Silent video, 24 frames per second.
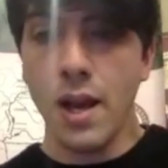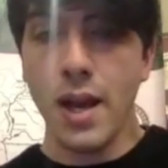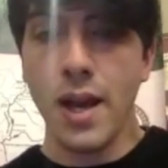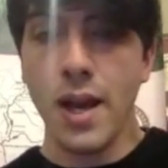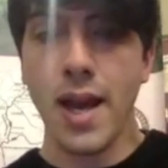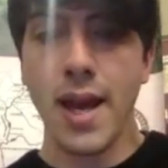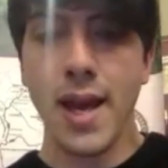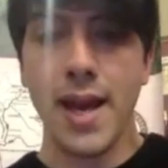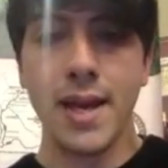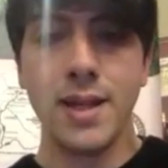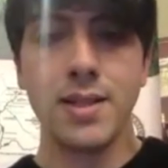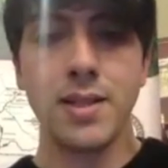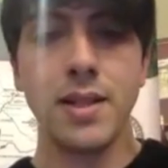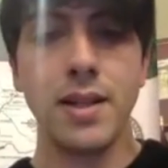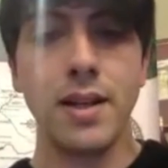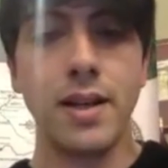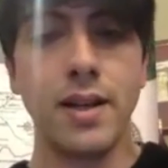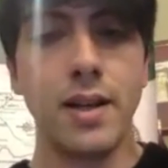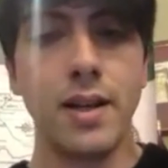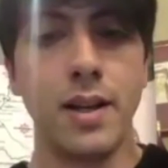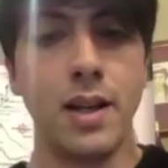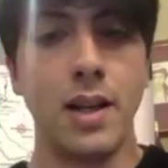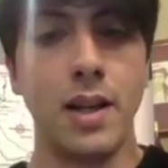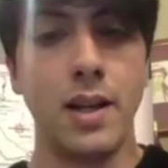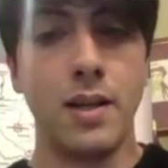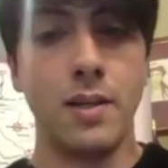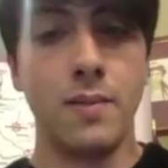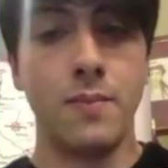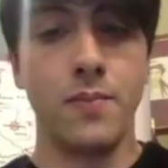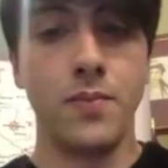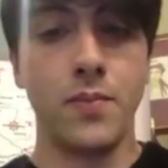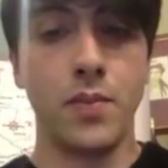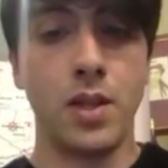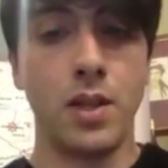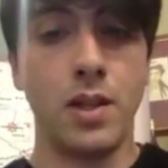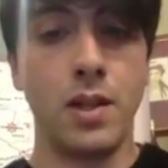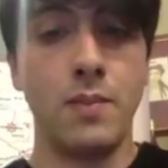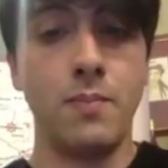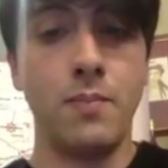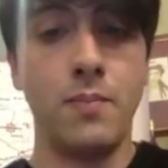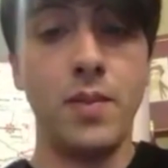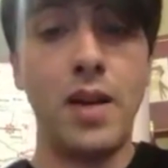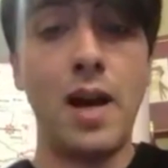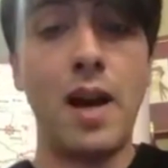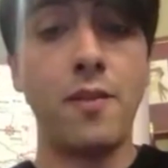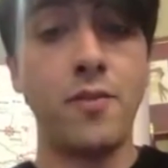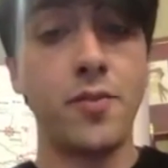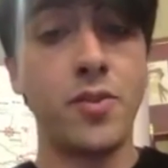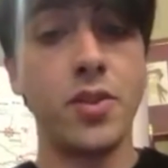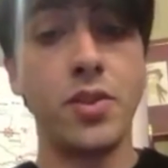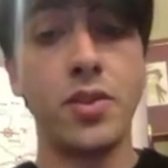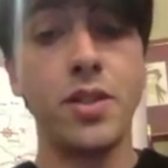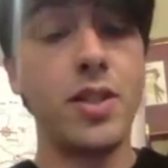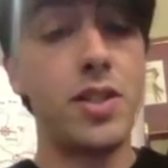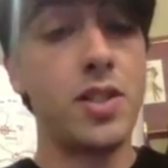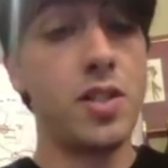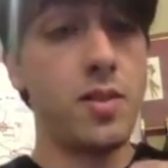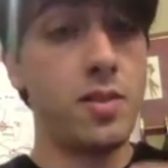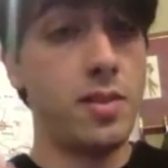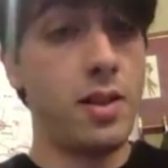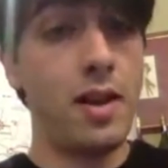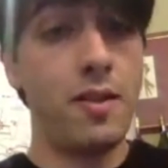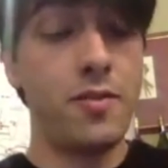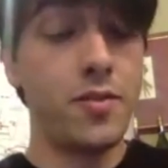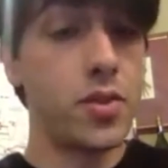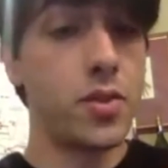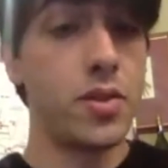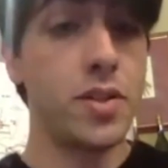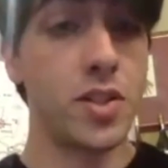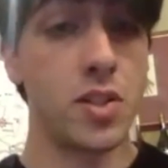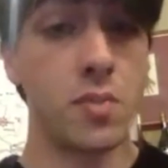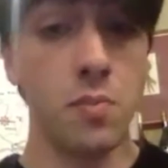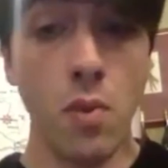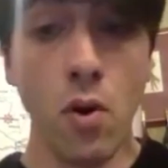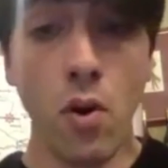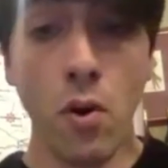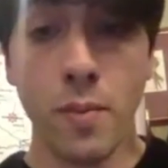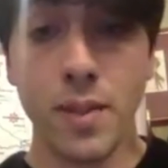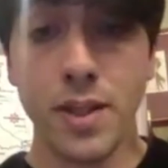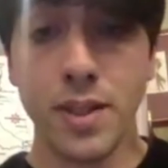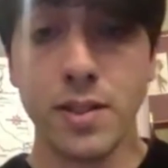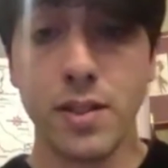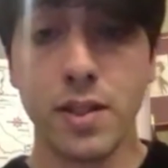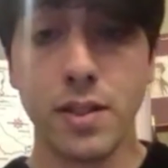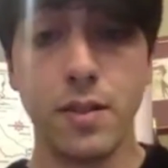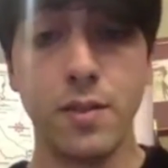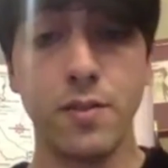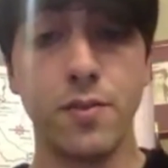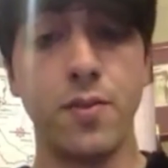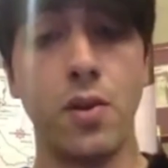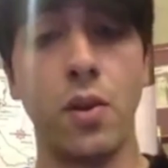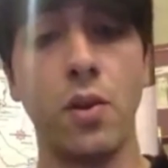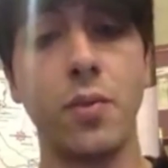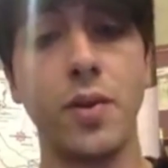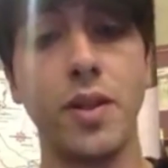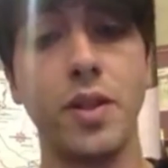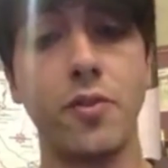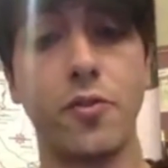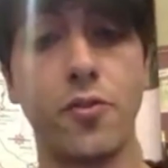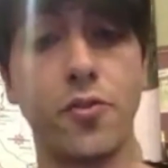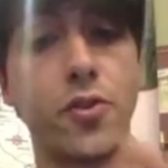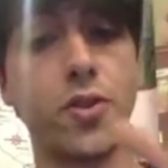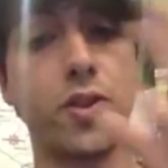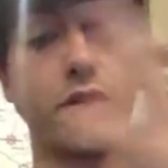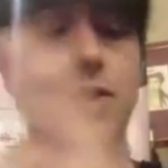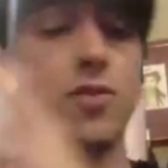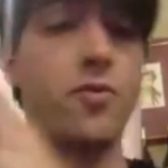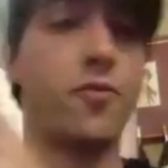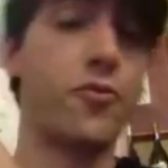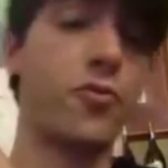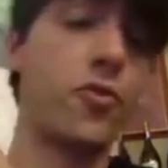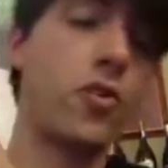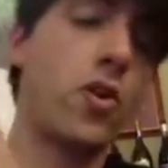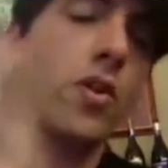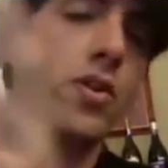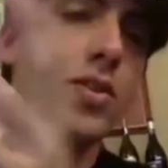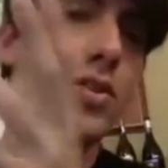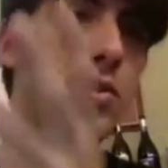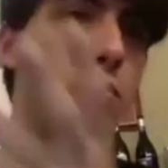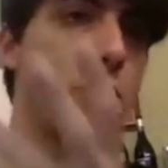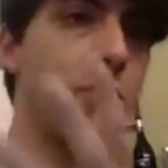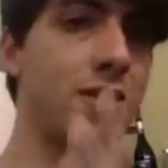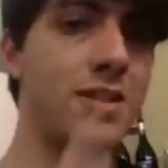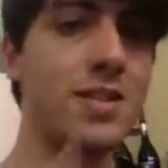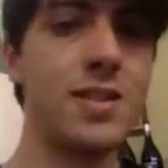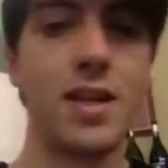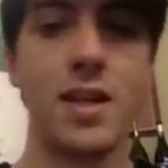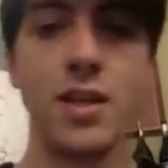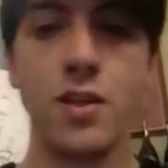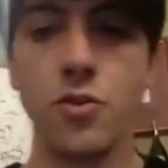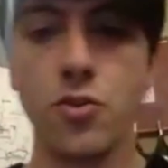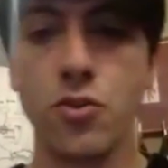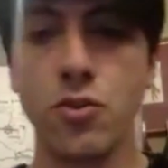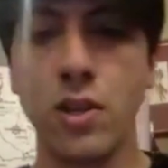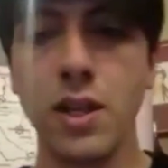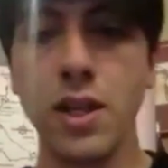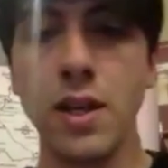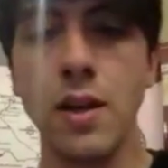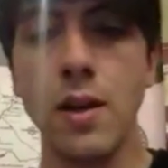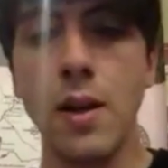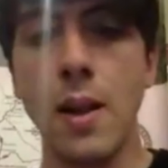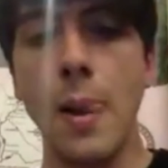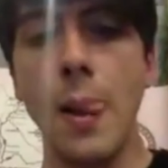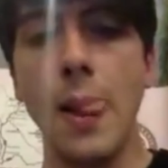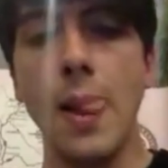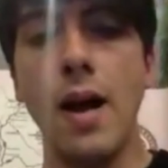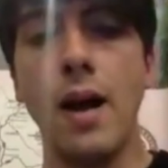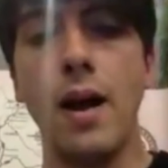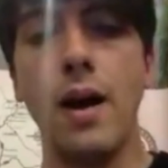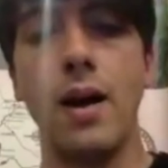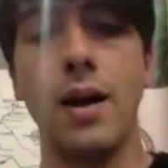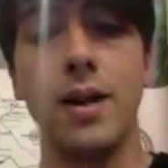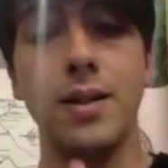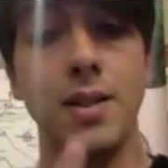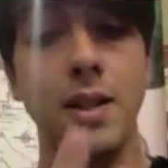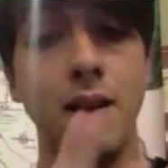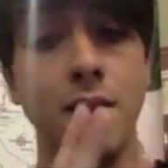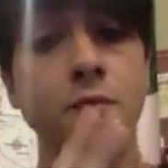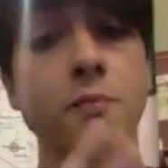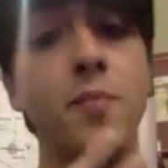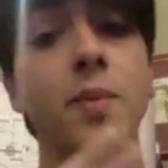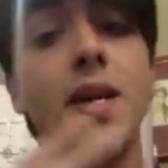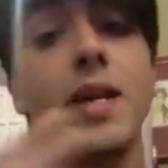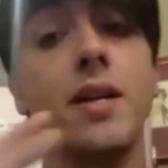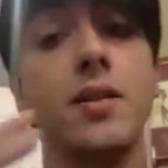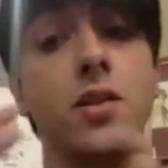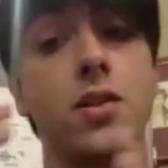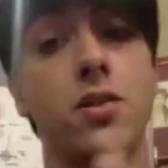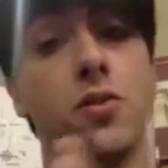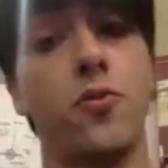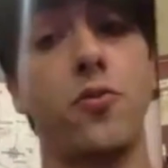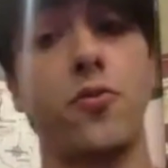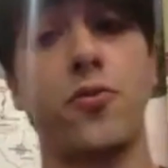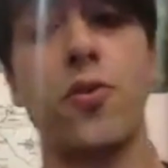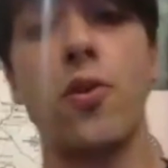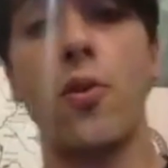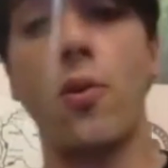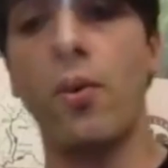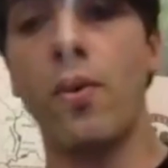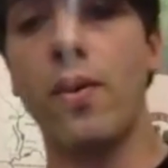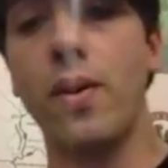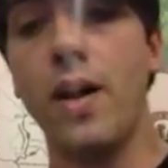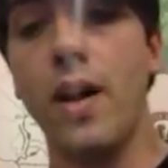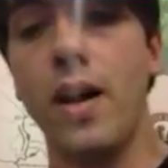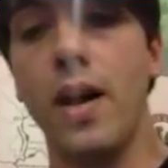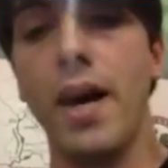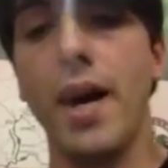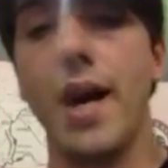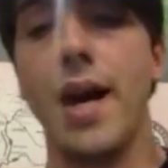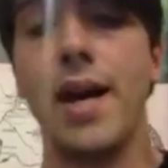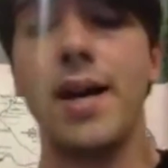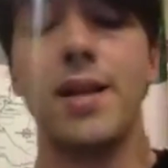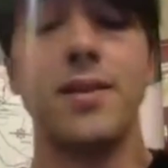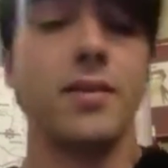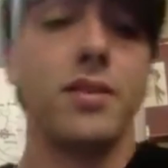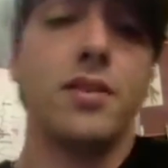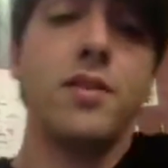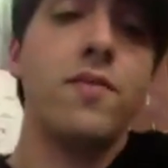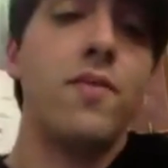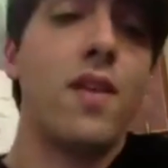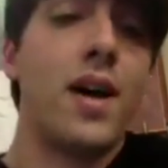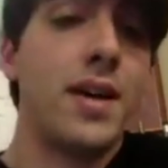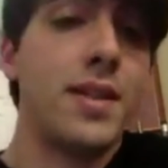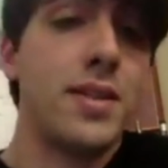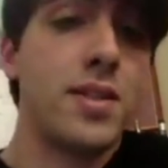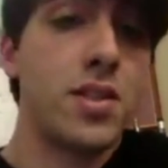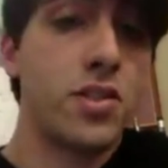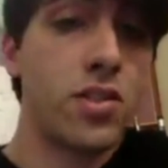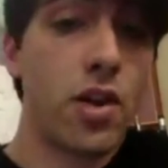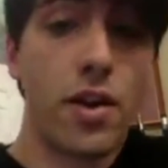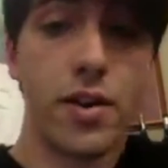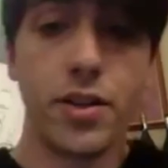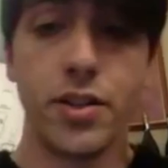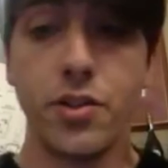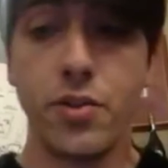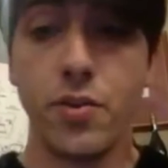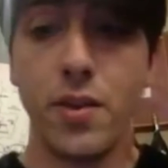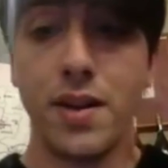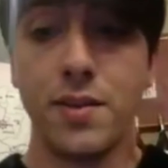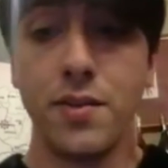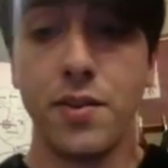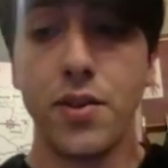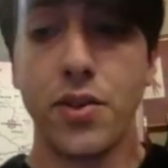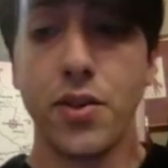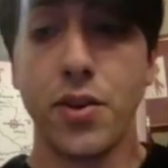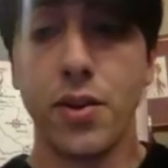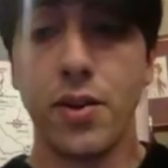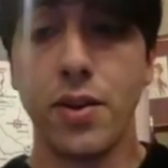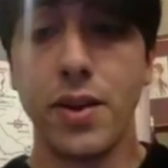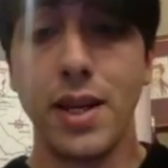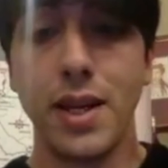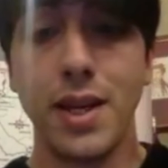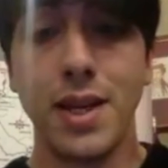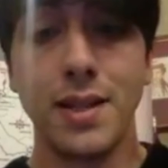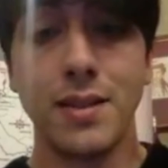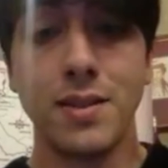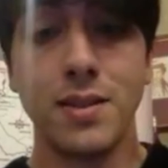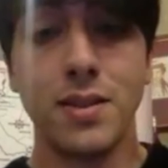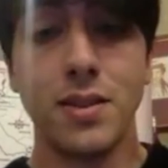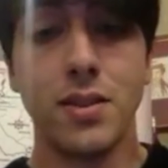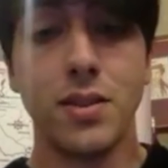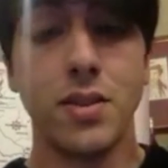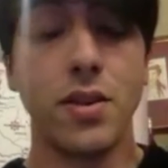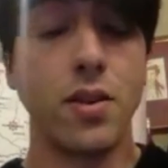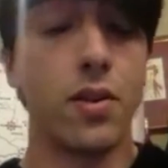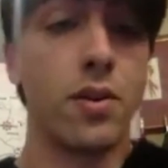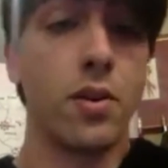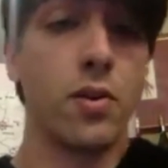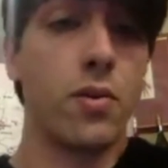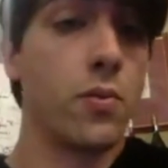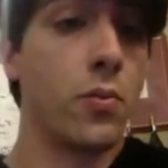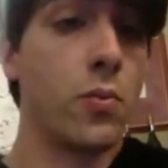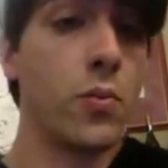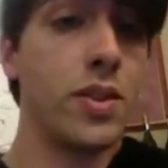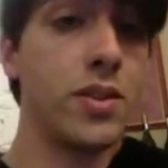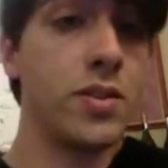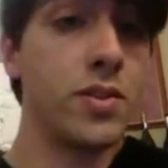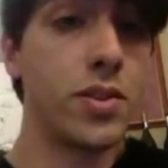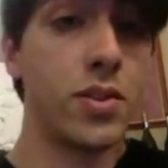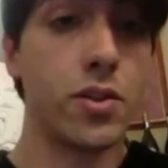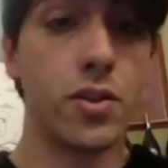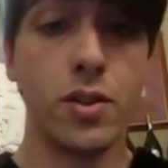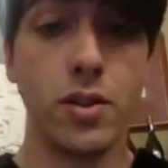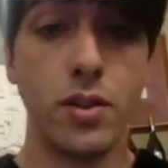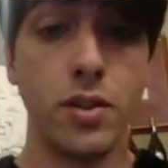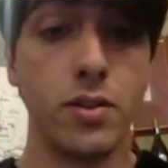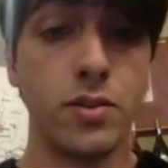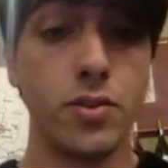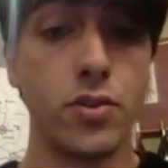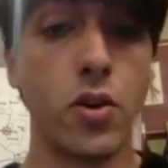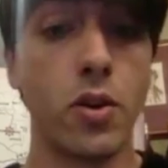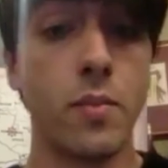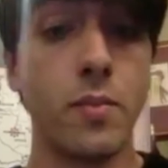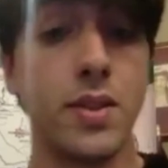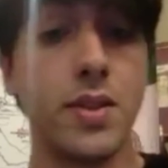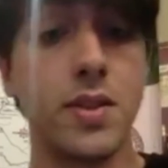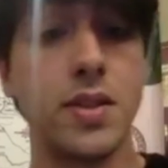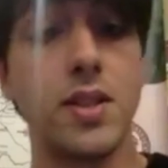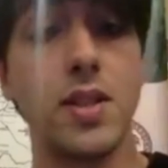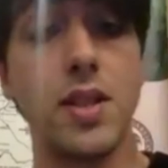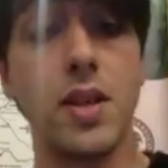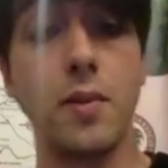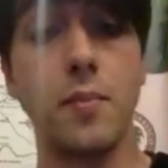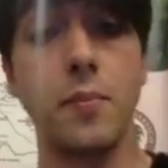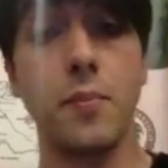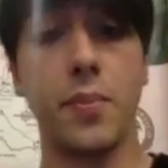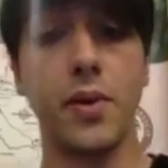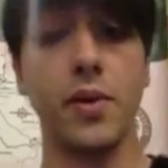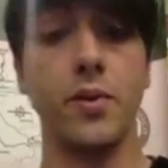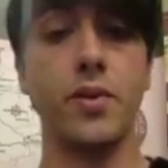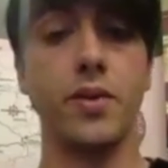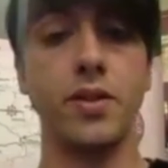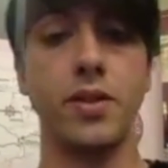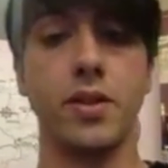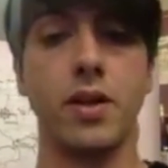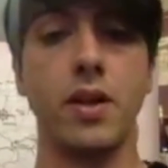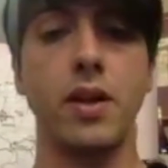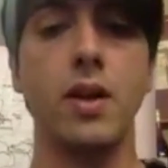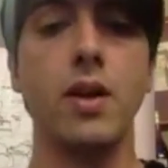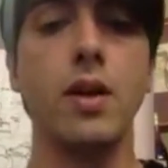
And after this moment, following the first frost, we say usually, the leaf begins to fall, and the vines start to enter in the winter dormancy period.